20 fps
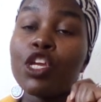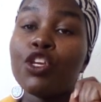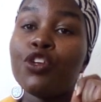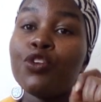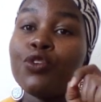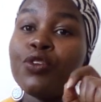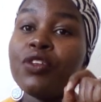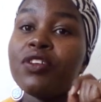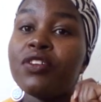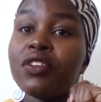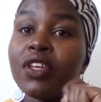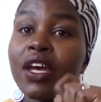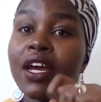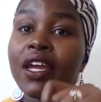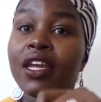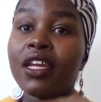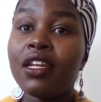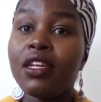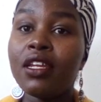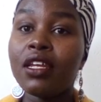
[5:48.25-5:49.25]
you
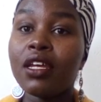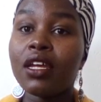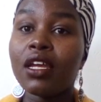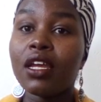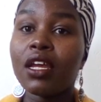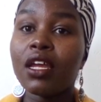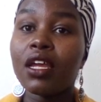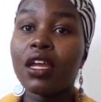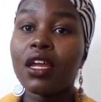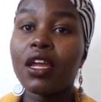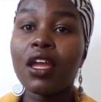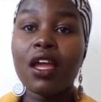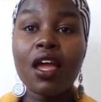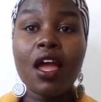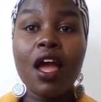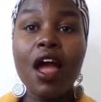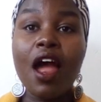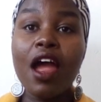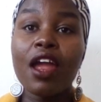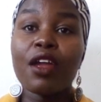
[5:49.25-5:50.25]
decide,
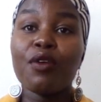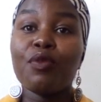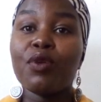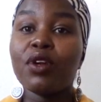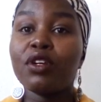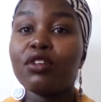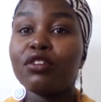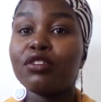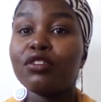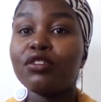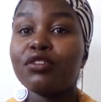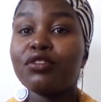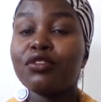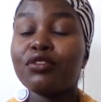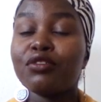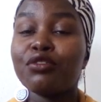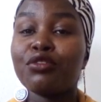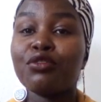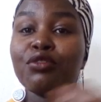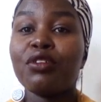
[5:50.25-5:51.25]
I want
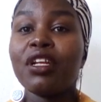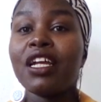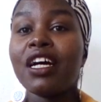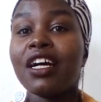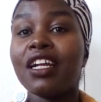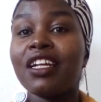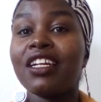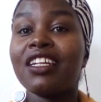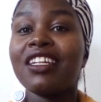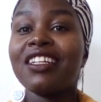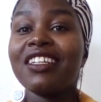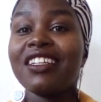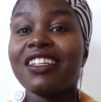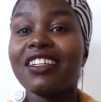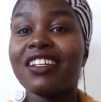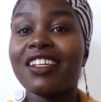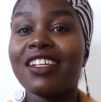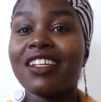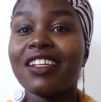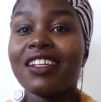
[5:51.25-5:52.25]
to learn
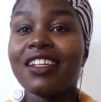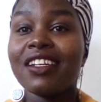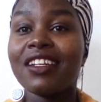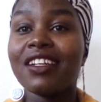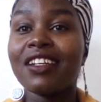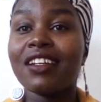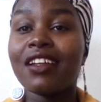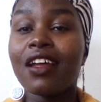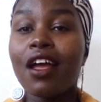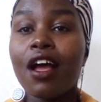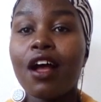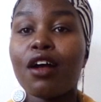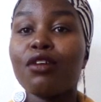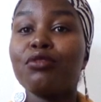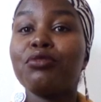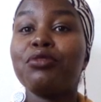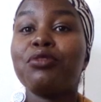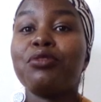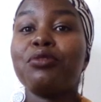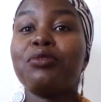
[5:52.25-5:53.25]

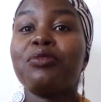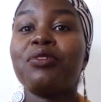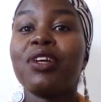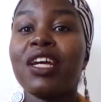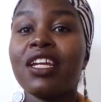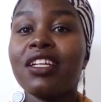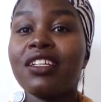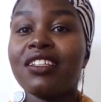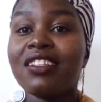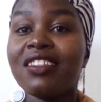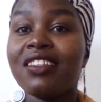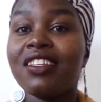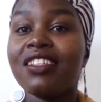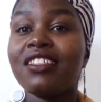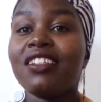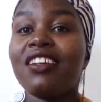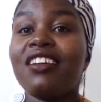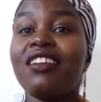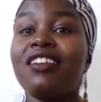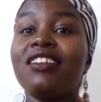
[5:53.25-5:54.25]
how to write the
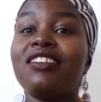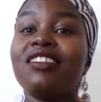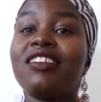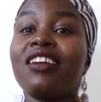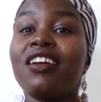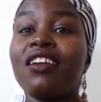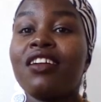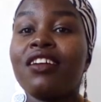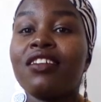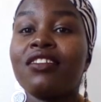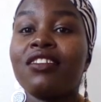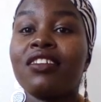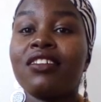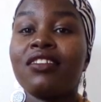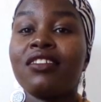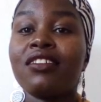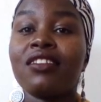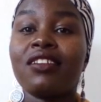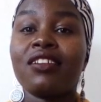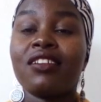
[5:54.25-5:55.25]
Chinese
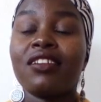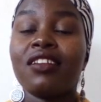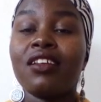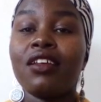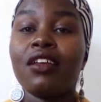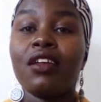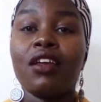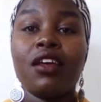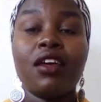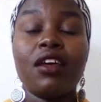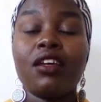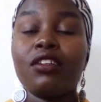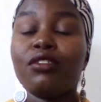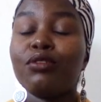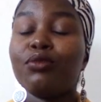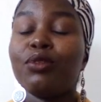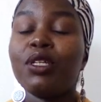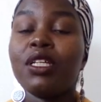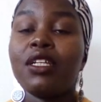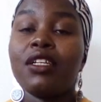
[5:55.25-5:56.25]
characters as
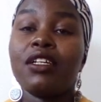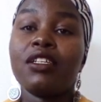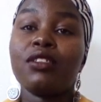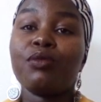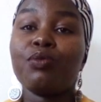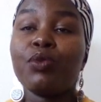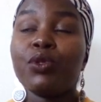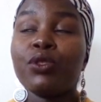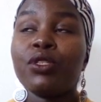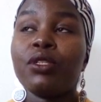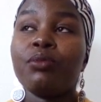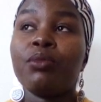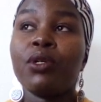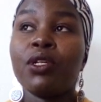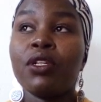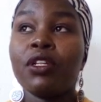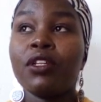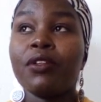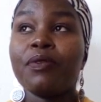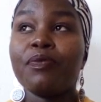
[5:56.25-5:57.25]
quickly as possible.